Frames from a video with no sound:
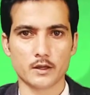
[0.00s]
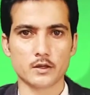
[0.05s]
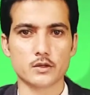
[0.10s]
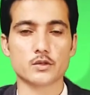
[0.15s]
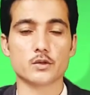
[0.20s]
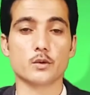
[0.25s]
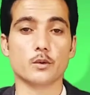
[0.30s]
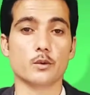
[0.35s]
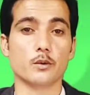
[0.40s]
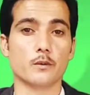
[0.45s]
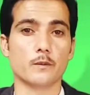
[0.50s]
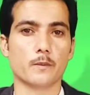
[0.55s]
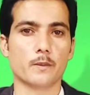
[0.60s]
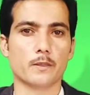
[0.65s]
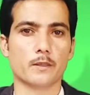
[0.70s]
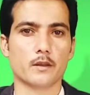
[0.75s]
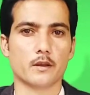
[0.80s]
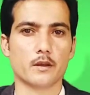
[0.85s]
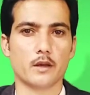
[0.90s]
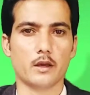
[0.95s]
So
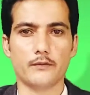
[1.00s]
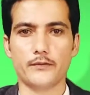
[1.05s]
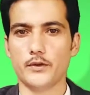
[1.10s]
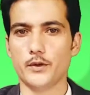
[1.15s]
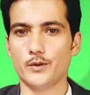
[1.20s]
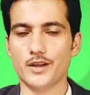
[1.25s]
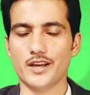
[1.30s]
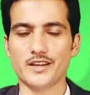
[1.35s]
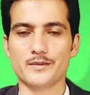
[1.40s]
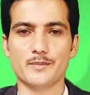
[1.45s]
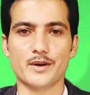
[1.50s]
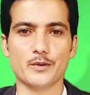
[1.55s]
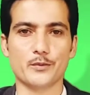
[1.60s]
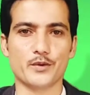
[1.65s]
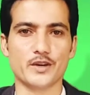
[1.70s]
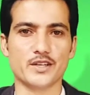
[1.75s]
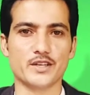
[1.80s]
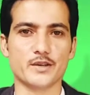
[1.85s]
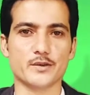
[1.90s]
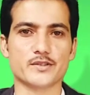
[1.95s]
if you like my
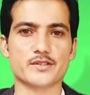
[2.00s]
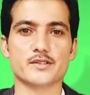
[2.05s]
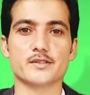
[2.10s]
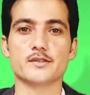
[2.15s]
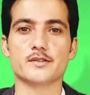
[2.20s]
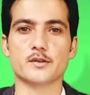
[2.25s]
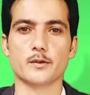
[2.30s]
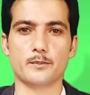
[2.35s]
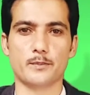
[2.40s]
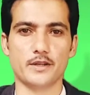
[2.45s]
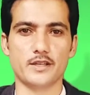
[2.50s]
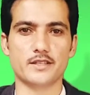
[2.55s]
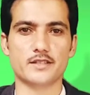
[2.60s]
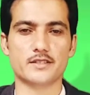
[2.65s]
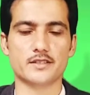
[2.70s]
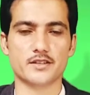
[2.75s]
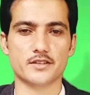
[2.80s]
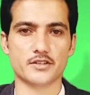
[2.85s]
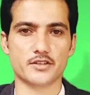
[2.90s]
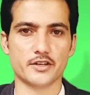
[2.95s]
videos, so
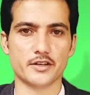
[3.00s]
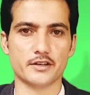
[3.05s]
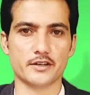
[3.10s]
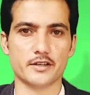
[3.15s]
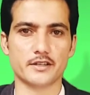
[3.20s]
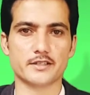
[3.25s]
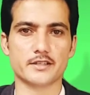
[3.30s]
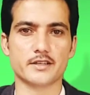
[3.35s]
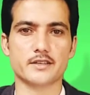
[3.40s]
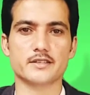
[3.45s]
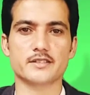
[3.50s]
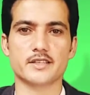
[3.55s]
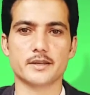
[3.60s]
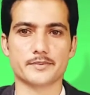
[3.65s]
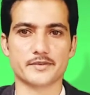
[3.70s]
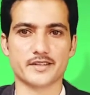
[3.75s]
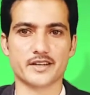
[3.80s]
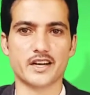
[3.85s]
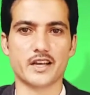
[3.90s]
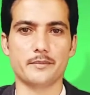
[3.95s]
please share it,
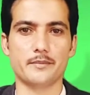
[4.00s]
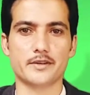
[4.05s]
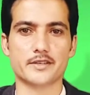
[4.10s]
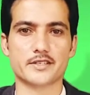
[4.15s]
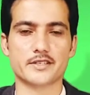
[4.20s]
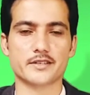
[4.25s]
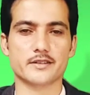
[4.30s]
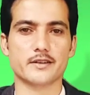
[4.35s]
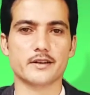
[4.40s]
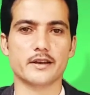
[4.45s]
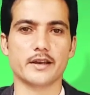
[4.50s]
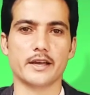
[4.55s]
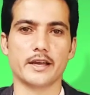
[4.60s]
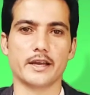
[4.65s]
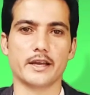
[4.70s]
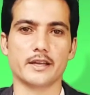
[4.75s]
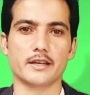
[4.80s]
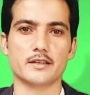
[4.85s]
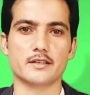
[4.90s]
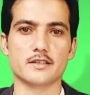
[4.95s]
subscribe it,
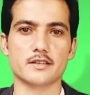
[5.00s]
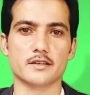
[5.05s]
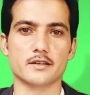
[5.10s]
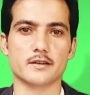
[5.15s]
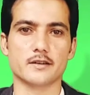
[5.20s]
and